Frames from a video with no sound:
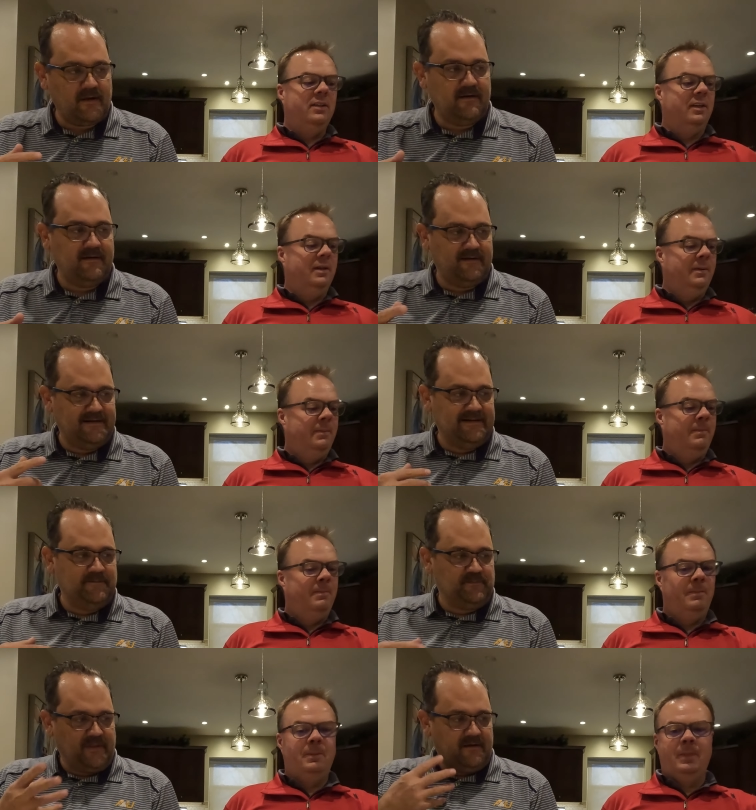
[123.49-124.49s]
Speaker 1: easy.
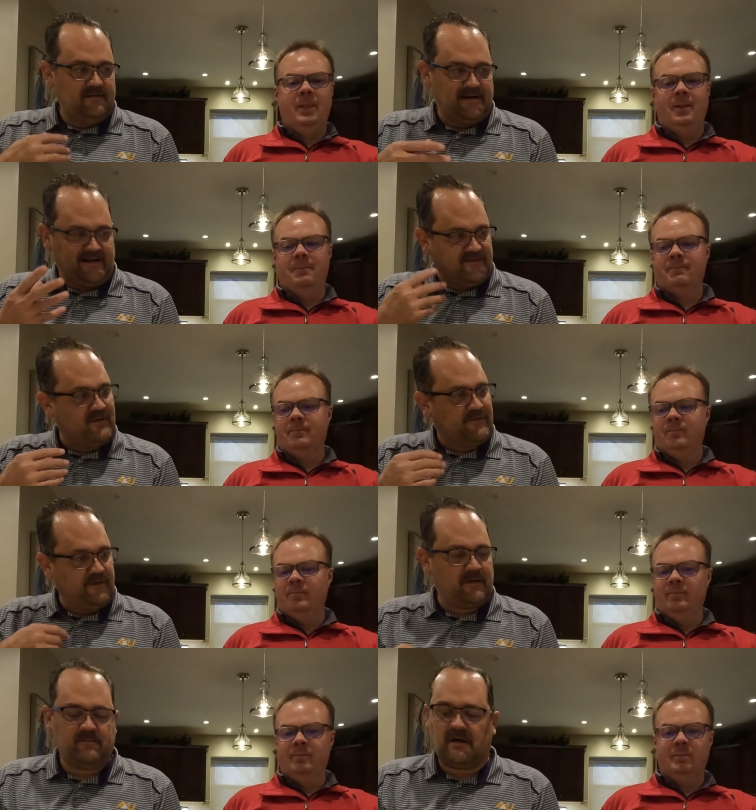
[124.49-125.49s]
I can still
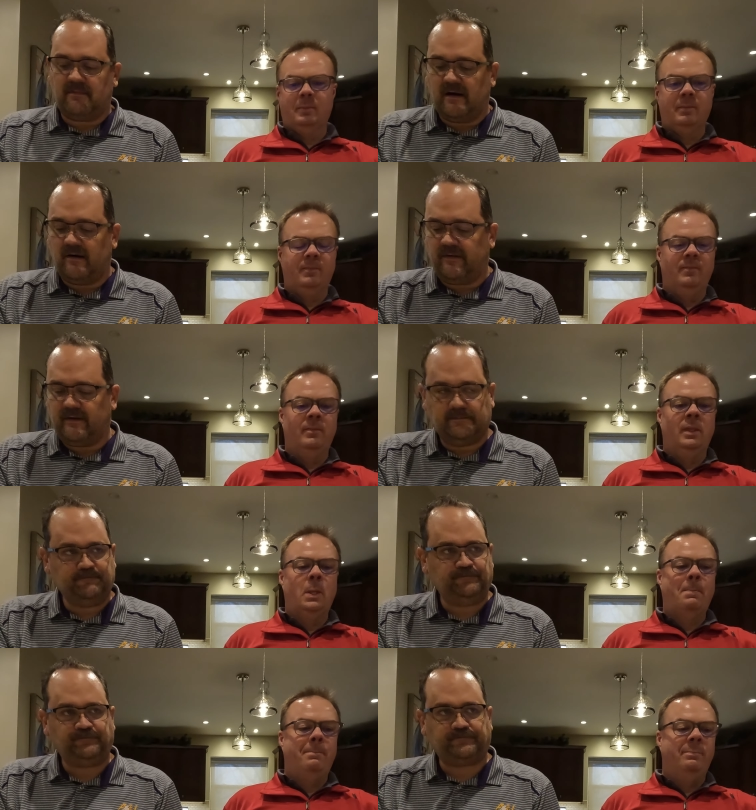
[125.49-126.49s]
feel it in my mouth.
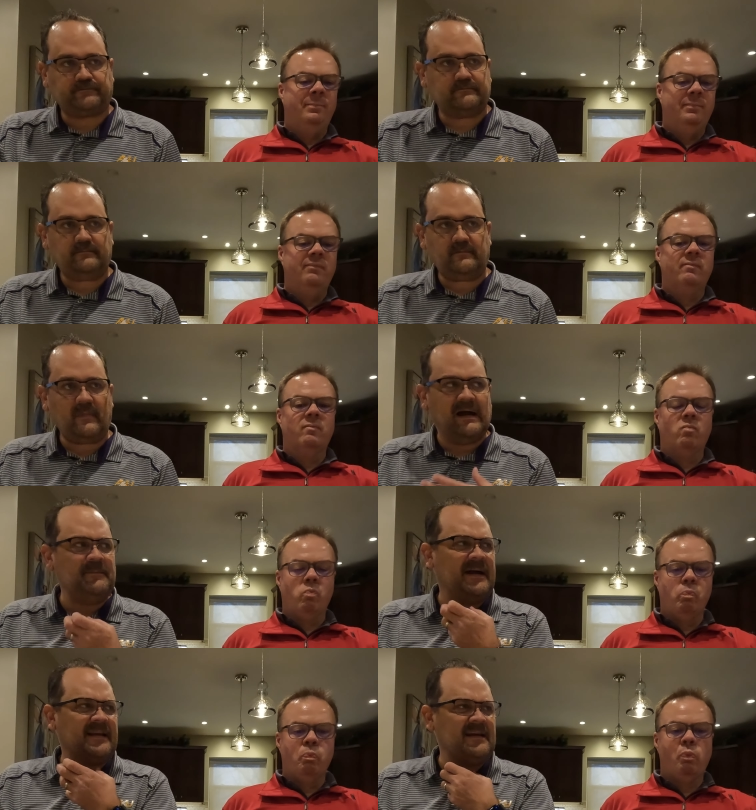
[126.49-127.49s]

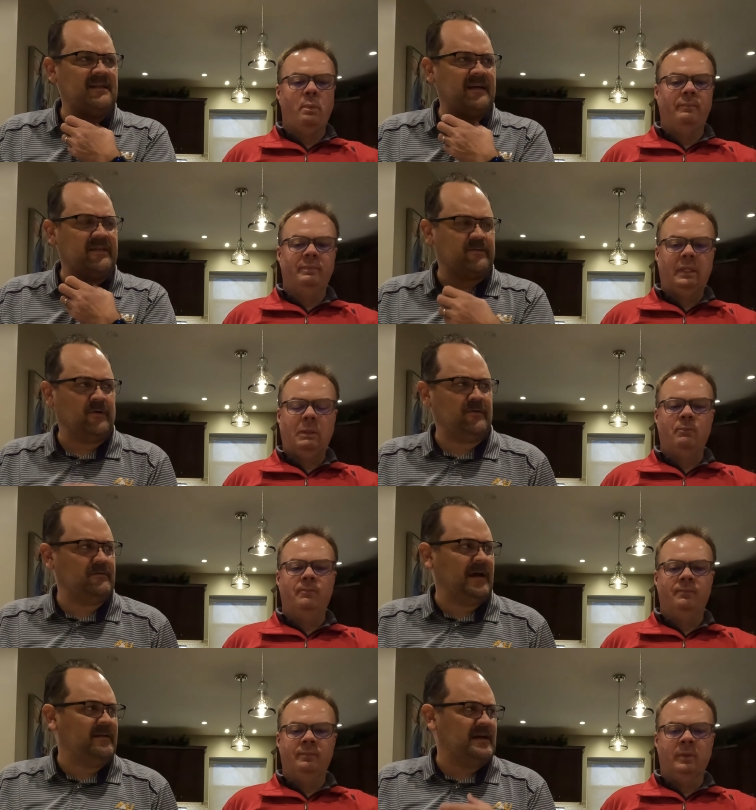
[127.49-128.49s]
I'm not getting that
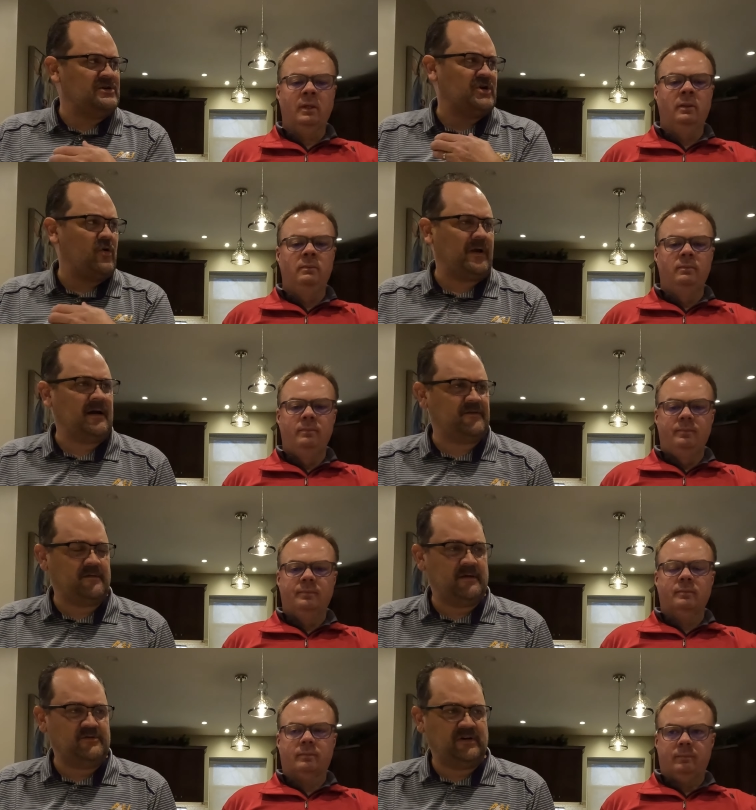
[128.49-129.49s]
throat that that choke out
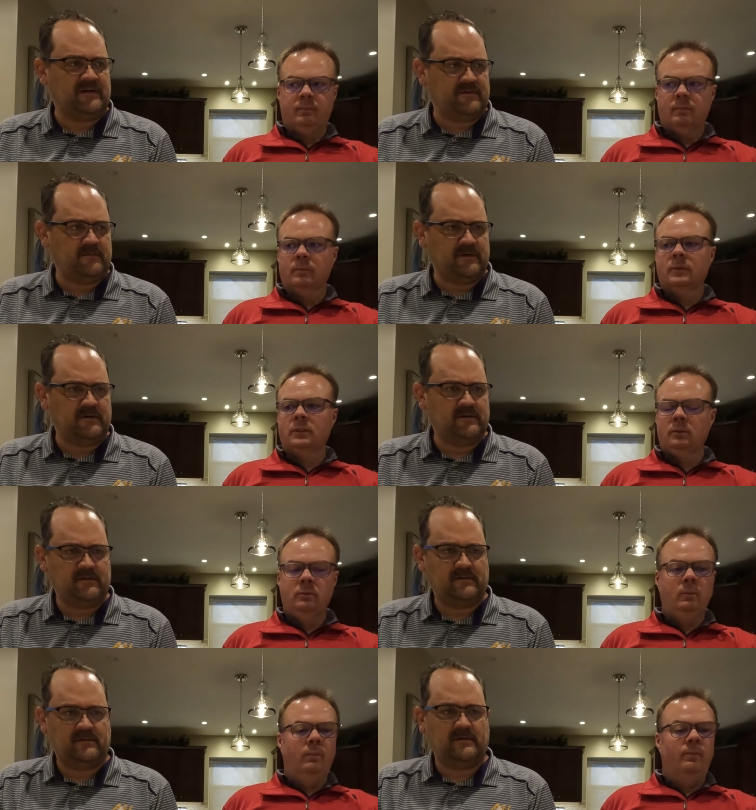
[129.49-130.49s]
sometimes you get from a,
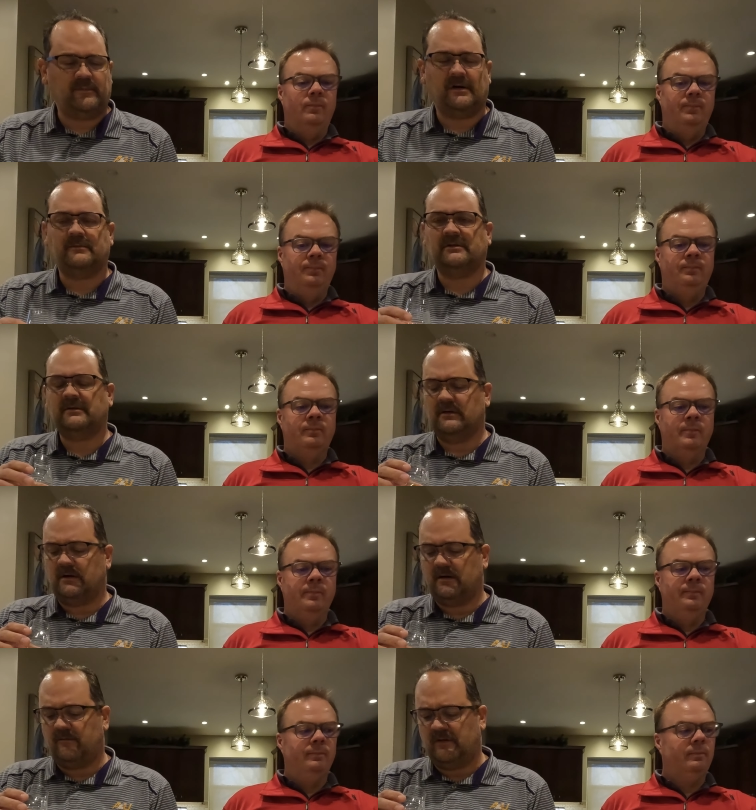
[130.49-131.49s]
a bourbon
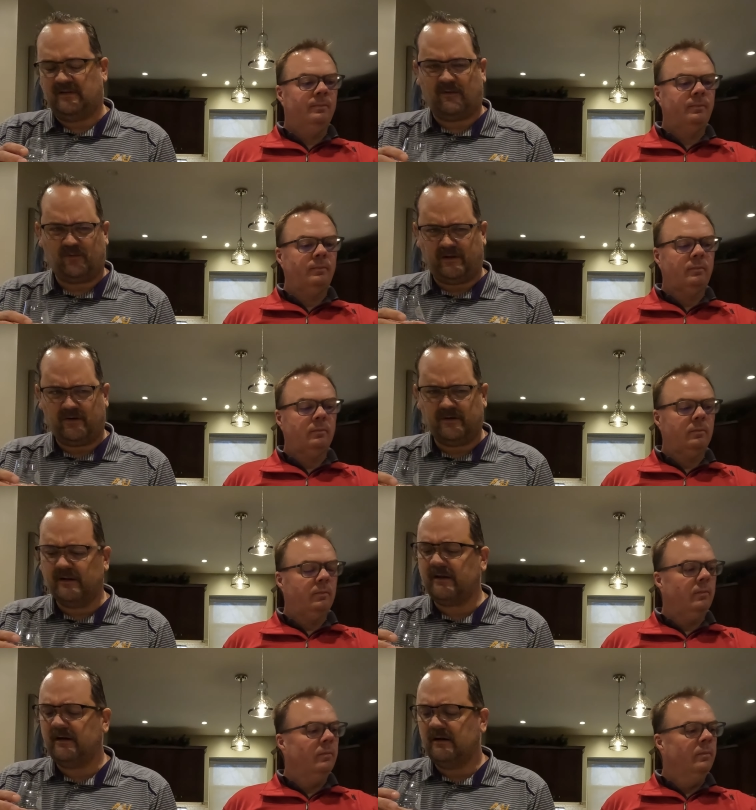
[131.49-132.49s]
uh, when it's like really
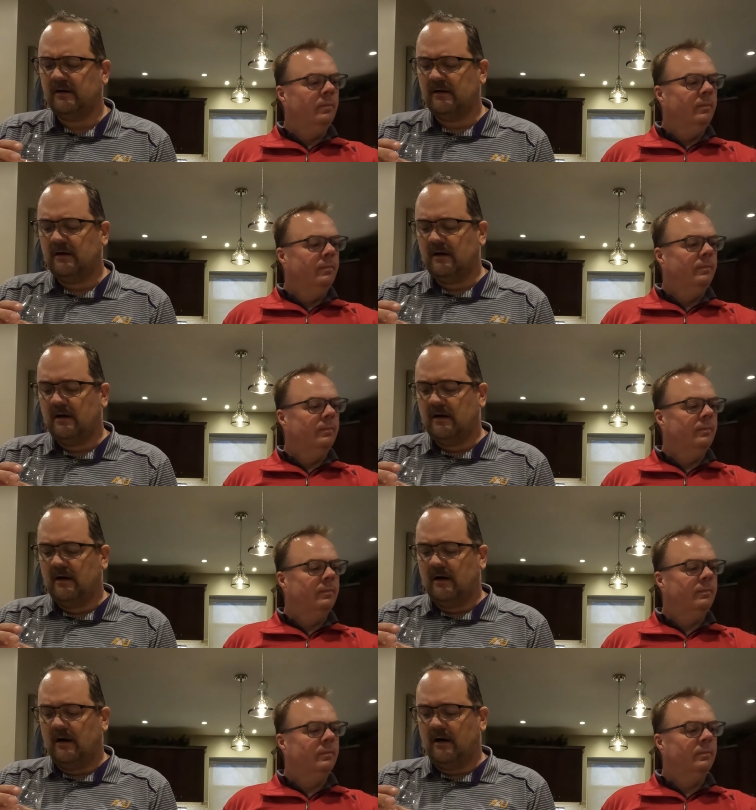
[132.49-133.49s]
oily.
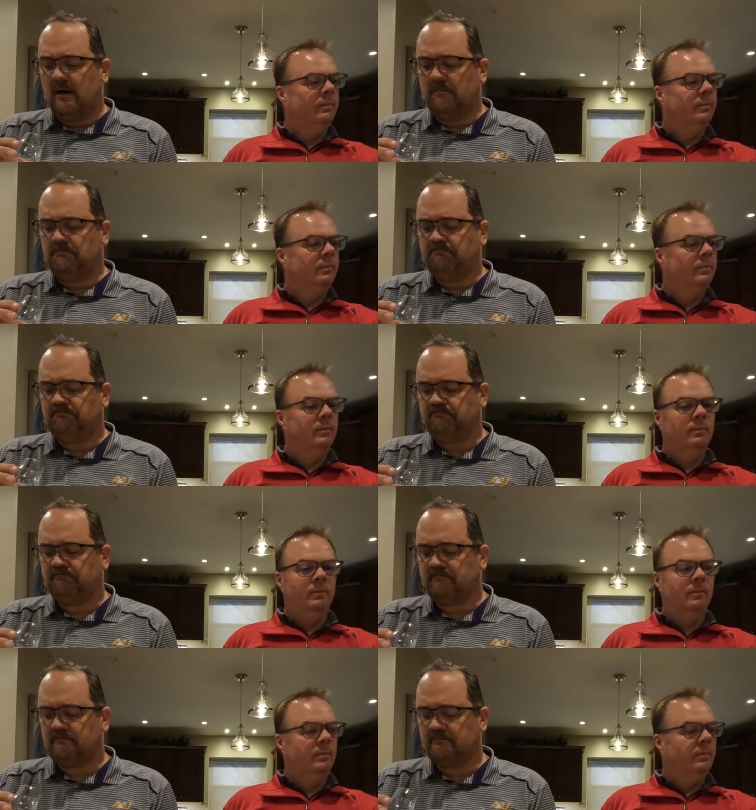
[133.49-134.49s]
Um,
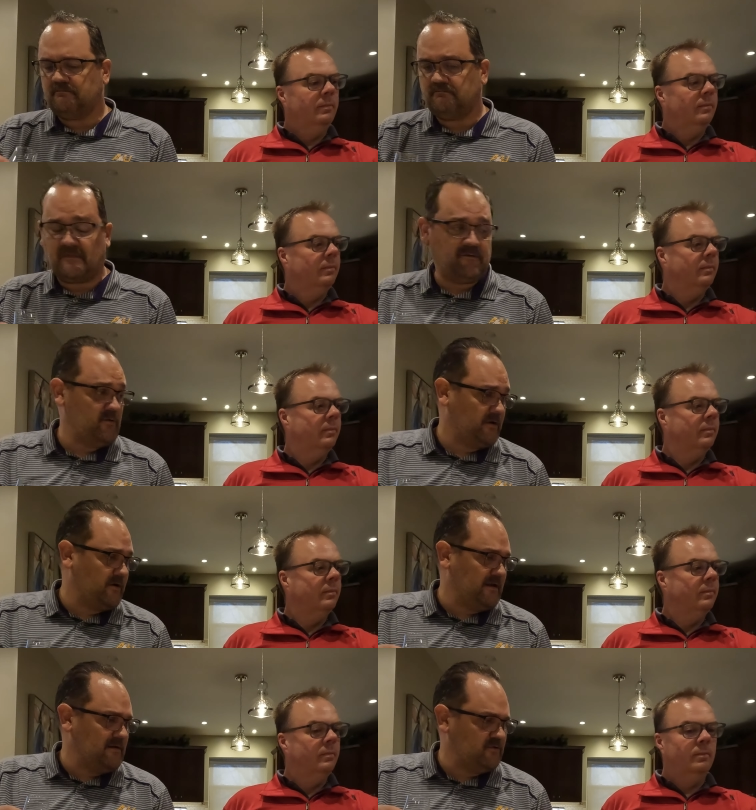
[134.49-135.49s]
if you want
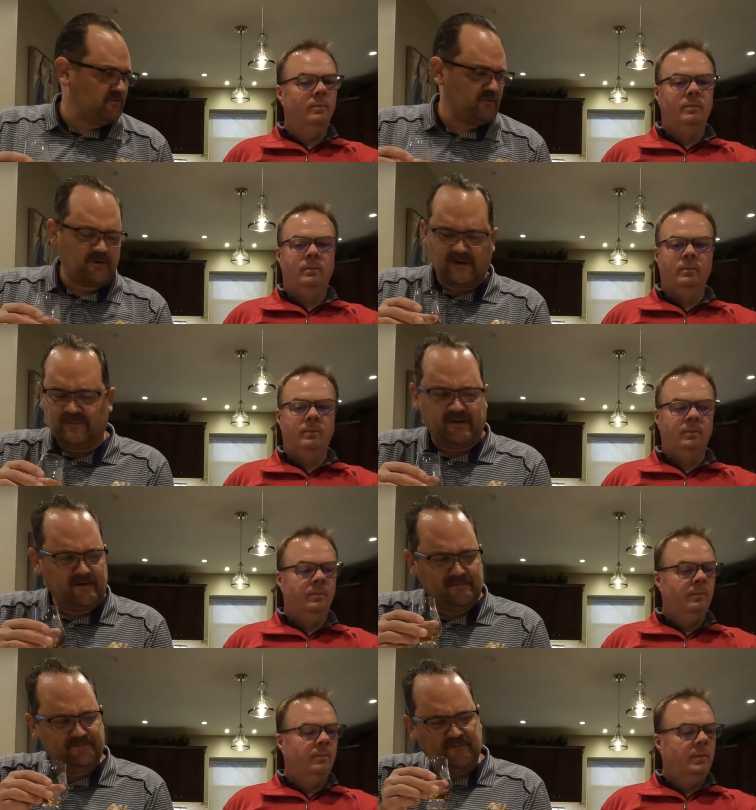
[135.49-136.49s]
to go ahead and give it a score, well, I'm
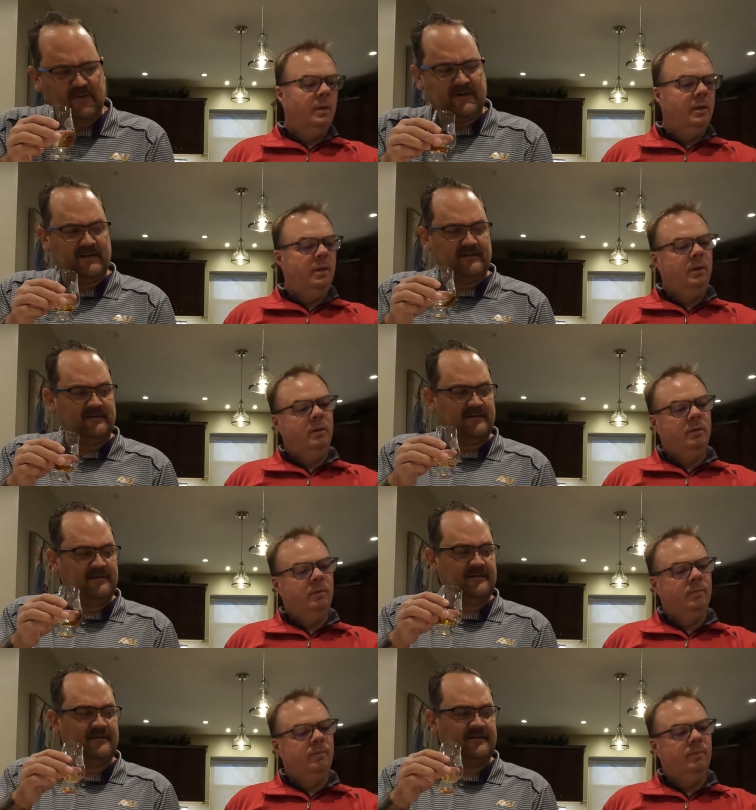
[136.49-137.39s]
going to go ahead and.